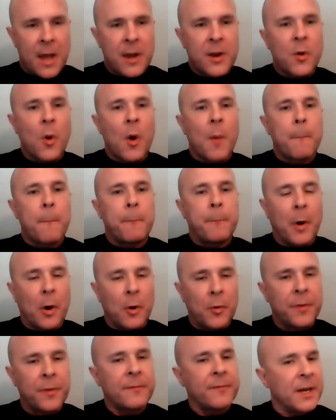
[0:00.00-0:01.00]
that
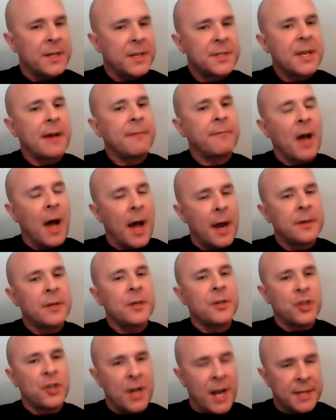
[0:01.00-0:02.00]
both of us have
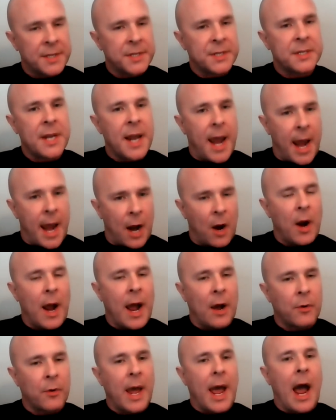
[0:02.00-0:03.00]
gotten a chance to air
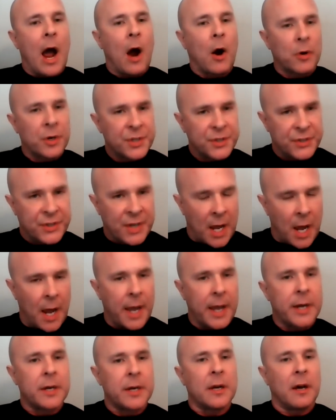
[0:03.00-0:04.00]
out our
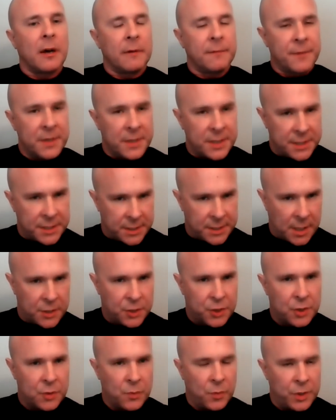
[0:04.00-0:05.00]
side of the
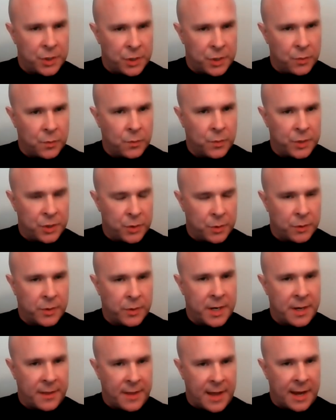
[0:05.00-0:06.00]
discussion. Would you, would you
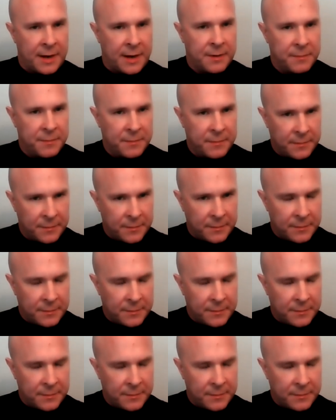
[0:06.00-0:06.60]
agree to that?